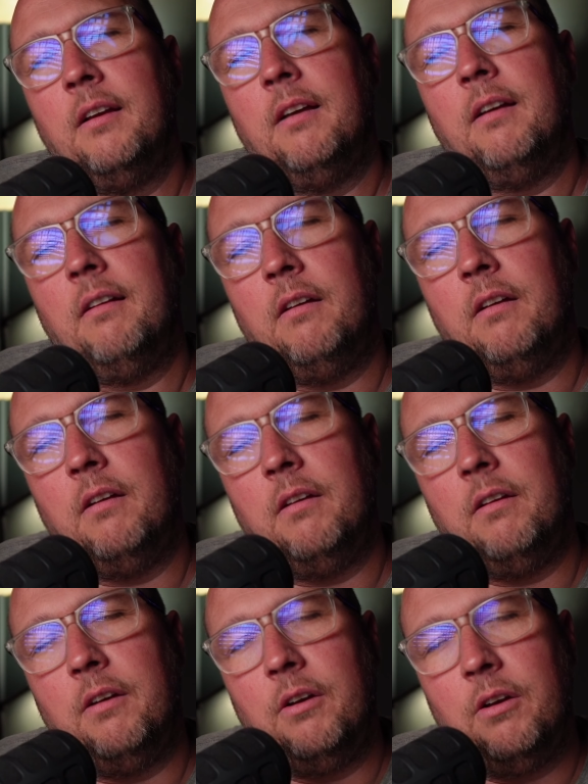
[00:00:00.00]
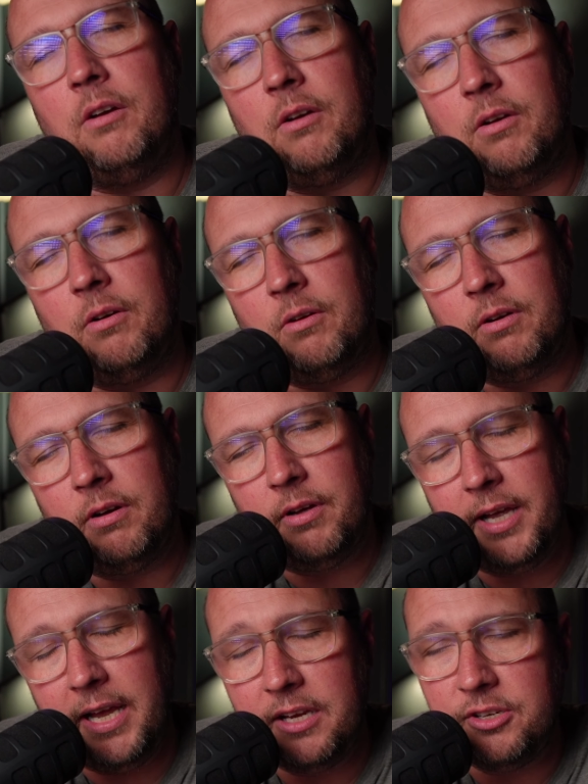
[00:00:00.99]
Oh,
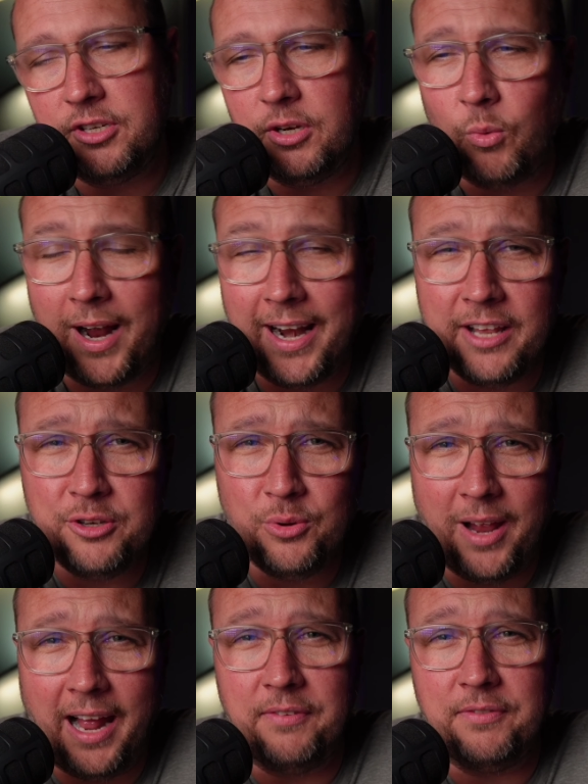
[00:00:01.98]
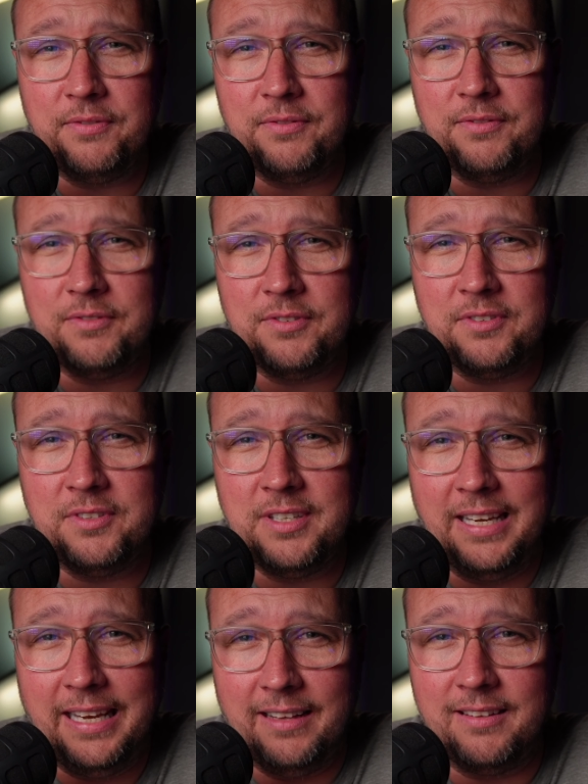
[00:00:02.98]
AEG, why did you have
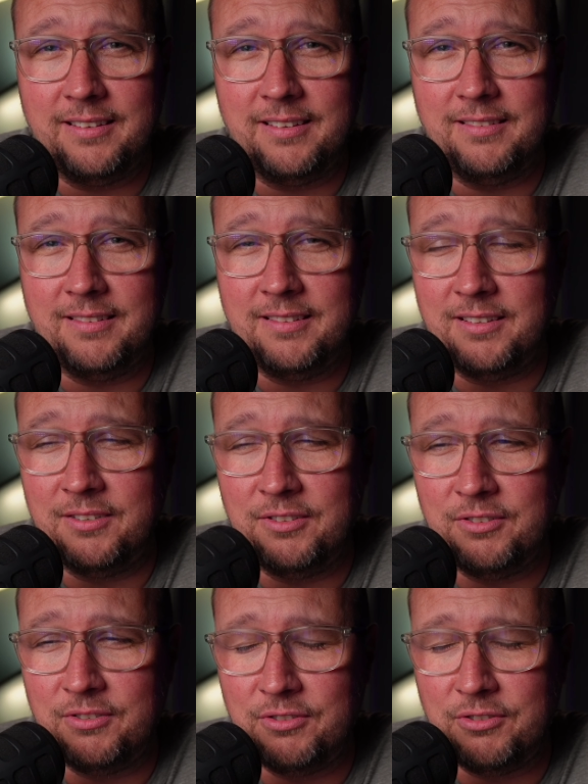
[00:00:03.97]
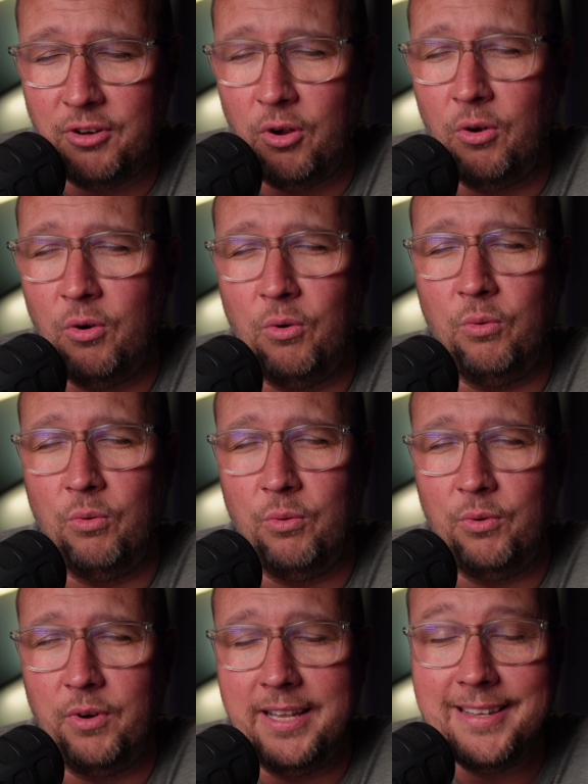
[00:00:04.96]
to get so
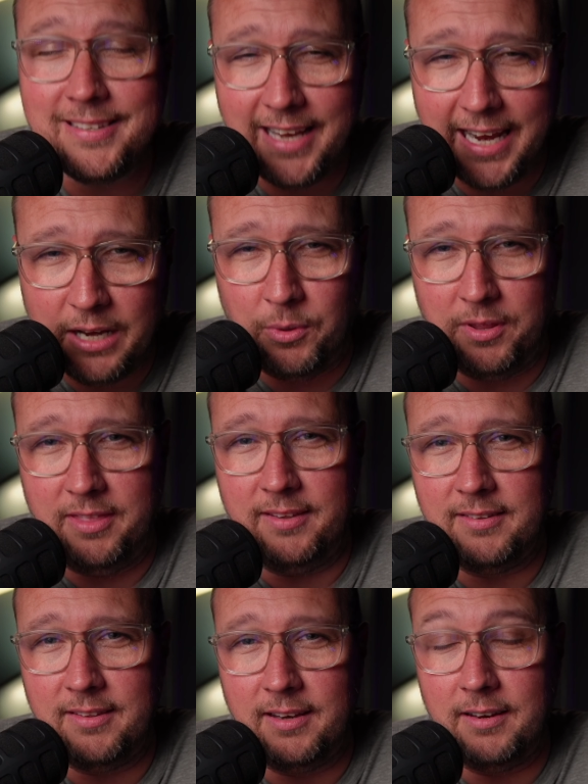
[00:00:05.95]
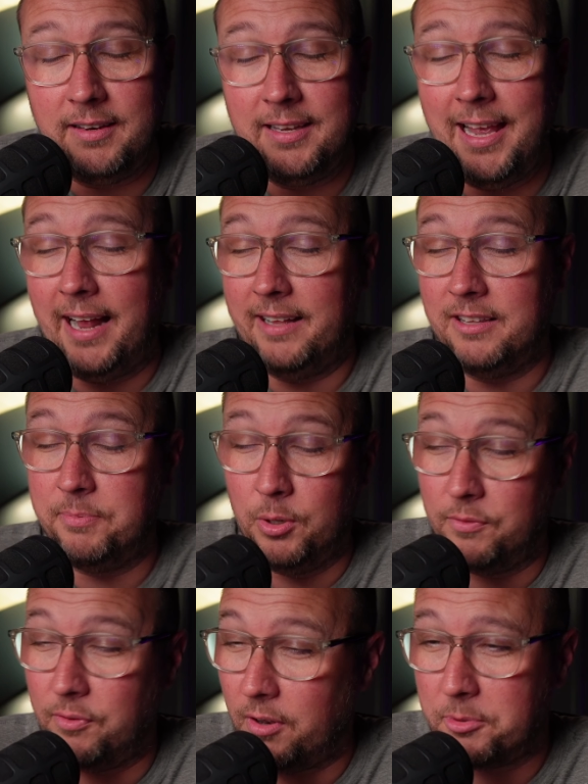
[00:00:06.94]
insane with this thing? Yeah, it's
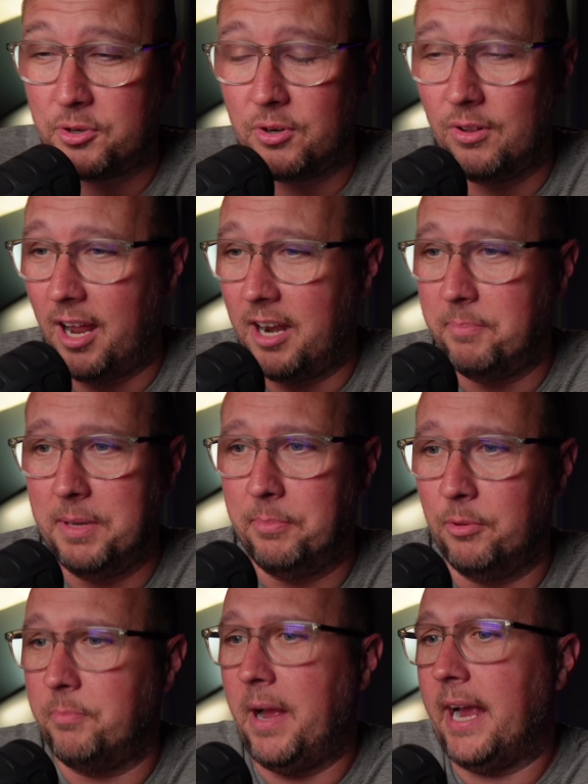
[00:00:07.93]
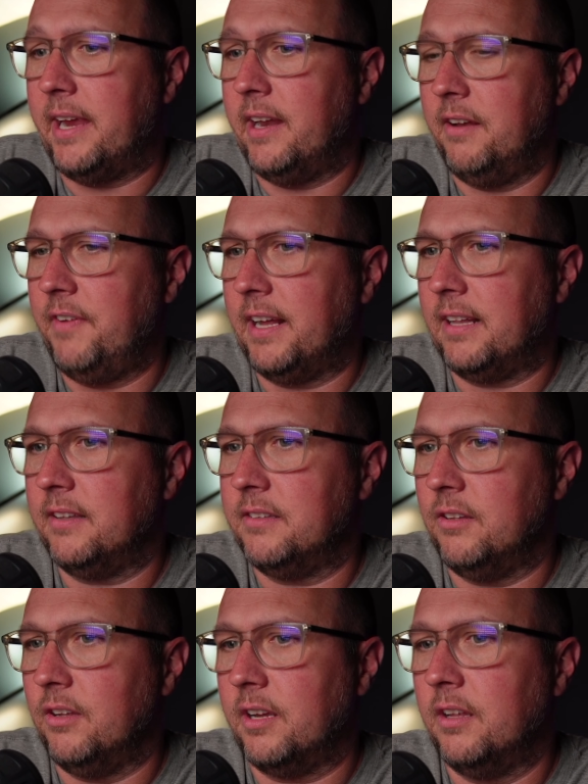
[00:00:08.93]
beautiful. I'm sure a lot of people are backing it. In fact,
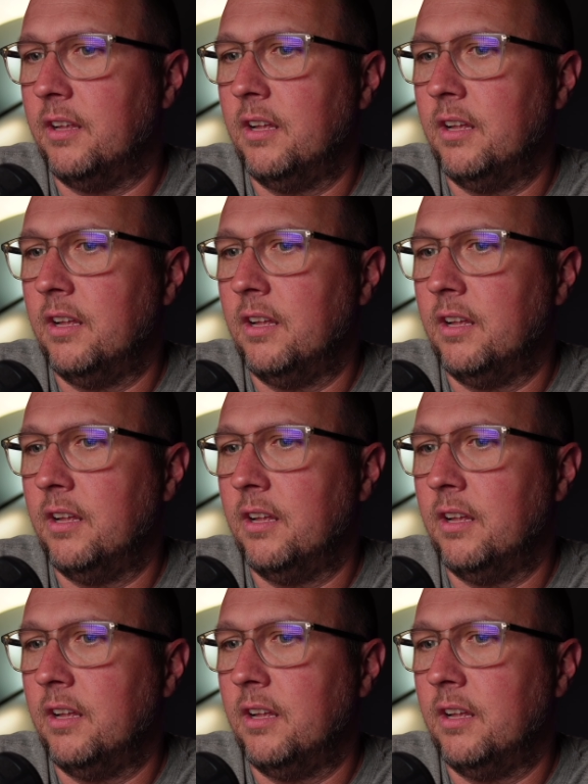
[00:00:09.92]
let's look